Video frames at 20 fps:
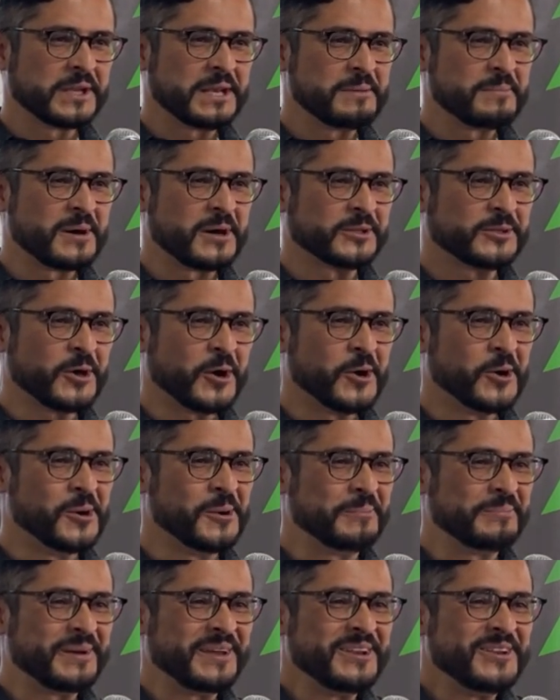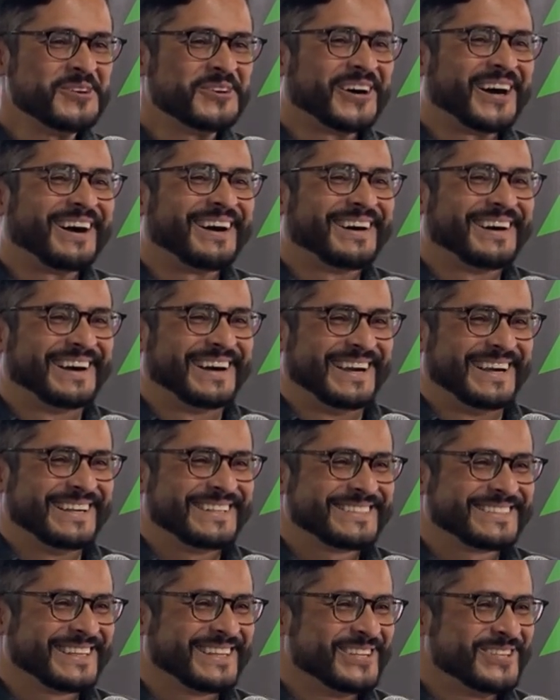talking about open your
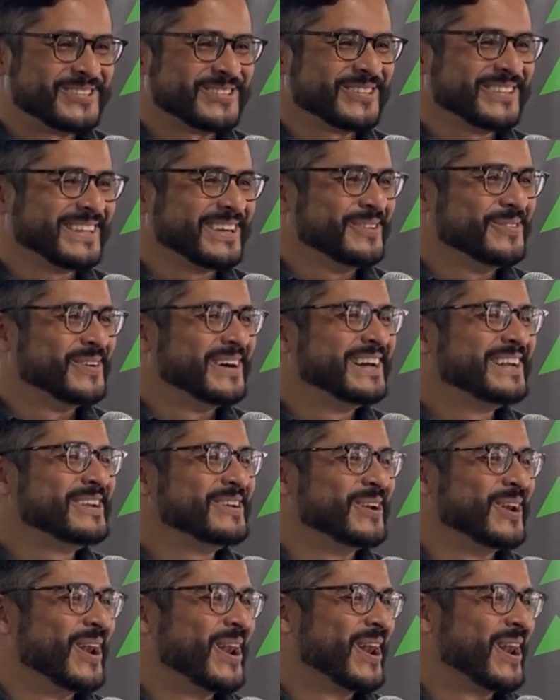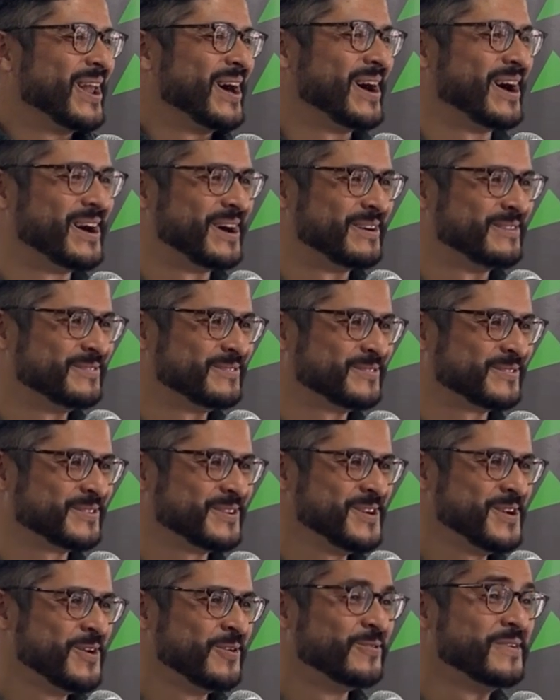heart to the one you love
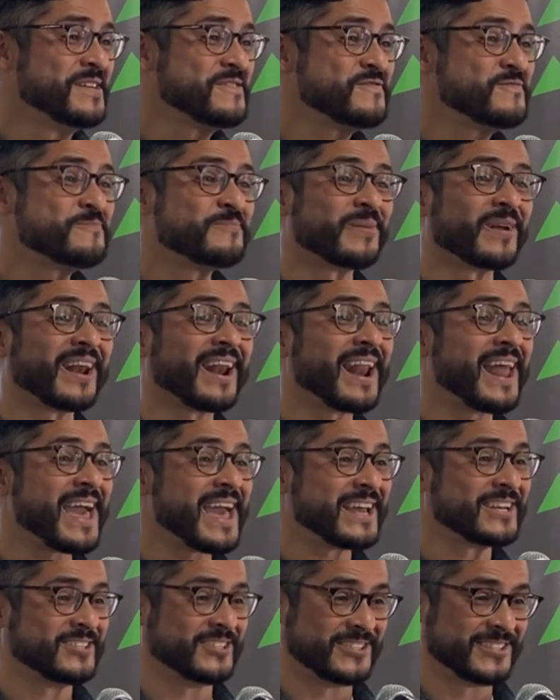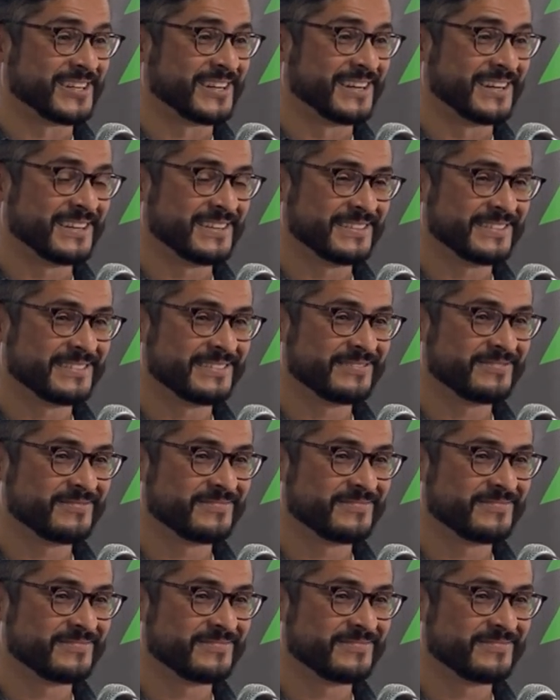with pleasure.